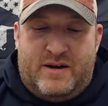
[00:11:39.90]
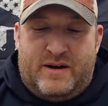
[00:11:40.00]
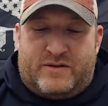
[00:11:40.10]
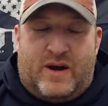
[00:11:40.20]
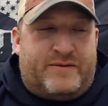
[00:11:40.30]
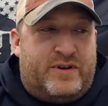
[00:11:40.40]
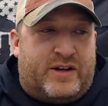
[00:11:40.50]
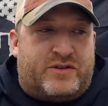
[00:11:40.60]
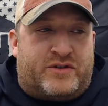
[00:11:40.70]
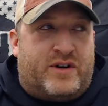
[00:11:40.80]
So after you
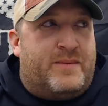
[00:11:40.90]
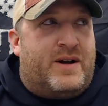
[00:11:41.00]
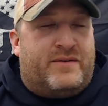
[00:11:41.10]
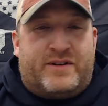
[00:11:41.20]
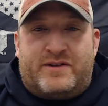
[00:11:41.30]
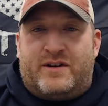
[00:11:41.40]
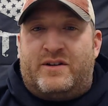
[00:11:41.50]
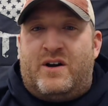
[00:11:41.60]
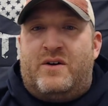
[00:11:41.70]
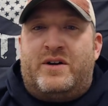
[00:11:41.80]
get your stream and everything's good to
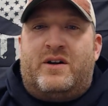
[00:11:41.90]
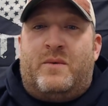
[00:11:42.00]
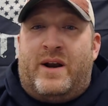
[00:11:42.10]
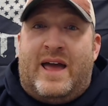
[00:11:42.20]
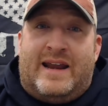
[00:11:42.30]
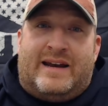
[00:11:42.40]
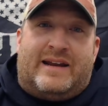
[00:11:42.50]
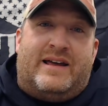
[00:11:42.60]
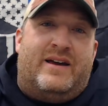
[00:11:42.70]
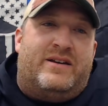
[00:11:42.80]
go, you're going to want to edit
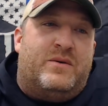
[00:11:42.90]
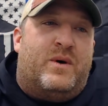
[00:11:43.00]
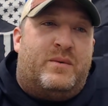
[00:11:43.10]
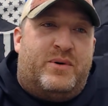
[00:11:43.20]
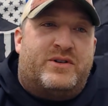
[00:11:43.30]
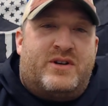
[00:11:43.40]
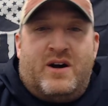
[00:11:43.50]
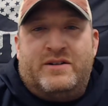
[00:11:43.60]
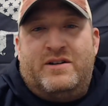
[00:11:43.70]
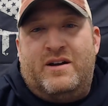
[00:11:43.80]
it. You want to push
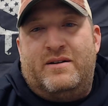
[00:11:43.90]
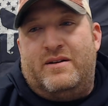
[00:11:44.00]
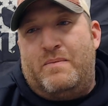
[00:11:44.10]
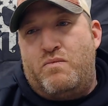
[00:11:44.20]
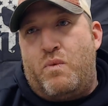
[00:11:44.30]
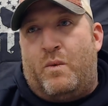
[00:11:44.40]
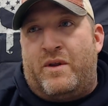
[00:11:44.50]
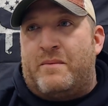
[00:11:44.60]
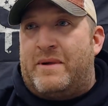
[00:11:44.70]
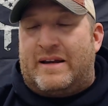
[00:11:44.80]
content. One
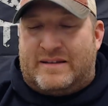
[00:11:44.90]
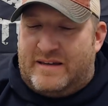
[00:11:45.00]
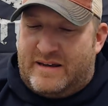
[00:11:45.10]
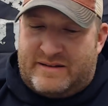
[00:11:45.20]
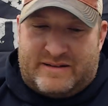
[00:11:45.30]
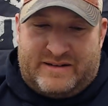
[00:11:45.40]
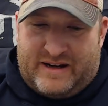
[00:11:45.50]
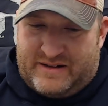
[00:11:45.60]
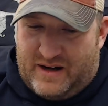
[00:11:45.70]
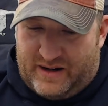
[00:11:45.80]
of the biggest things is
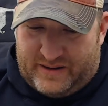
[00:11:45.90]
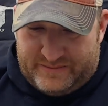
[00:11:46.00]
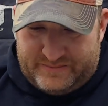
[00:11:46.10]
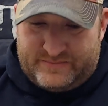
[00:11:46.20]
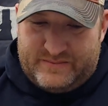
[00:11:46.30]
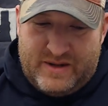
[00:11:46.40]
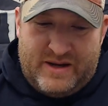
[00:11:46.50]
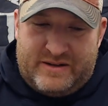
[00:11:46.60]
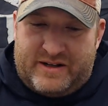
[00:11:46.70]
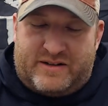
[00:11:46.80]
TikTok.
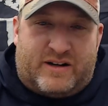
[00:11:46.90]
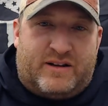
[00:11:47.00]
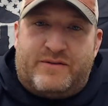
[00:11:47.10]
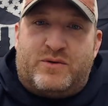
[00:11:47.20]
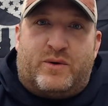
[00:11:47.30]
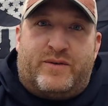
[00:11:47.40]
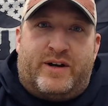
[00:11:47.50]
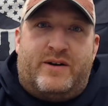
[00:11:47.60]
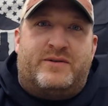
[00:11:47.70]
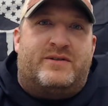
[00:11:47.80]
TikTok loves short
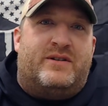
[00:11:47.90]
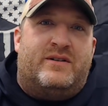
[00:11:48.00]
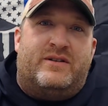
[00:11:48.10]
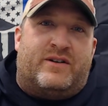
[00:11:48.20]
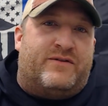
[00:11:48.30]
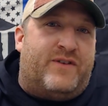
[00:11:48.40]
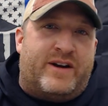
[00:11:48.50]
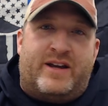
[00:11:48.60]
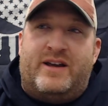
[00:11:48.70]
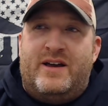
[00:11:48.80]
videos. They're
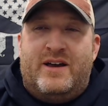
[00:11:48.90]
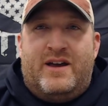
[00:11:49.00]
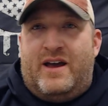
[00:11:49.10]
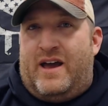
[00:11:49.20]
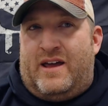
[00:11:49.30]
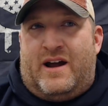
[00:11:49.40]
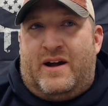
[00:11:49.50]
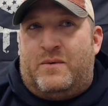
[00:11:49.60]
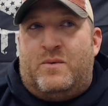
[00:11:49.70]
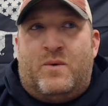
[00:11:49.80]
funny. And I
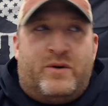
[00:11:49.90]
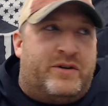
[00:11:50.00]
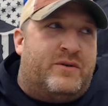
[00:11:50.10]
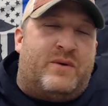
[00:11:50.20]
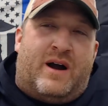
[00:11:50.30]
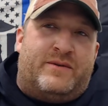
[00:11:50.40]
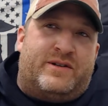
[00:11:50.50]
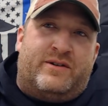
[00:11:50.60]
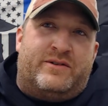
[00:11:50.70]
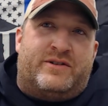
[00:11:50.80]
will warn you, I was
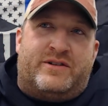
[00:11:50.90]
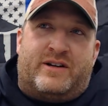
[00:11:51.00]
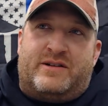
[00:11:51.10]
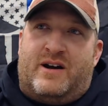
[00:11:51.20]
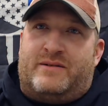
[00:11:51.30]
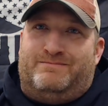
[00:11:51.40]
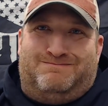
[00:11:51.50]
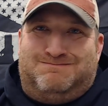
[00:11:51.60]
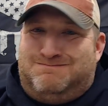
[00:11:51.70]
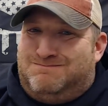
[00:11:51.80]
introduced to TikTok
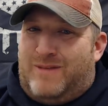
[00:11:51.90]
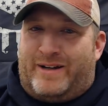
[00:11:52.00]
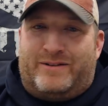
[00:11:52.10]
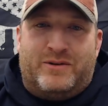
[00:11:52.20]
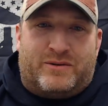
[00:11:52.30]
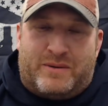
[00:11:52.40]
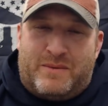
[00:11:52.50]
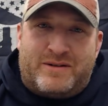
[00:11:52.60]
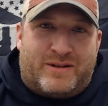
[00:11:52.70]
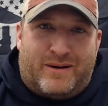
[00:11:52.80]
like 2-3
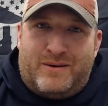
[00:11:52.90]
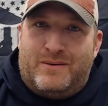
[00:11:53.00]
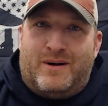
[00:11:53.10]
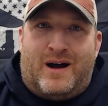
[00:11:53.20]
months ago.